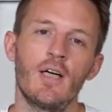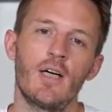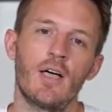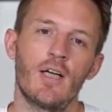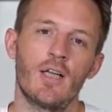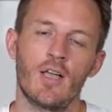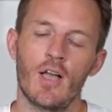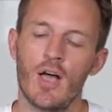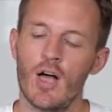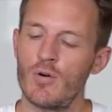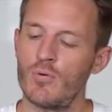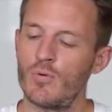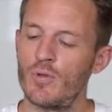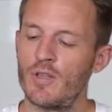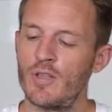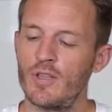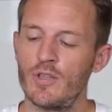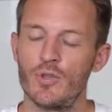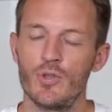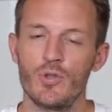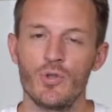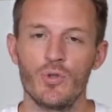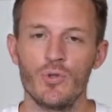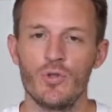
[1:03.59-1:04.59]
along with the
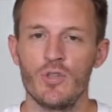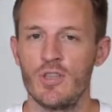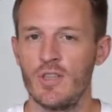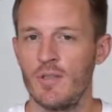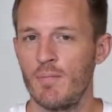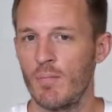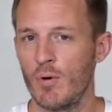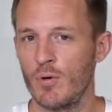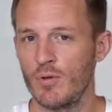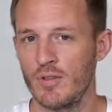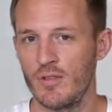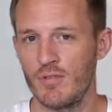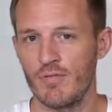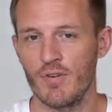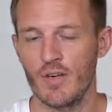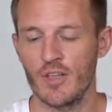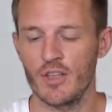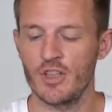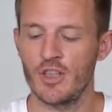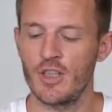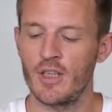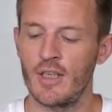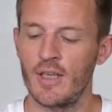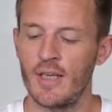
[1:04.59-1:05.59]
SKUZEE
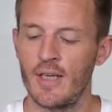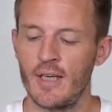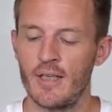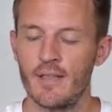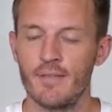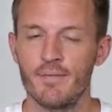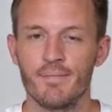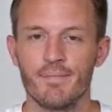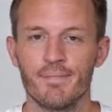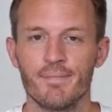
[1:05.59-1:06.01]
multifunction lid.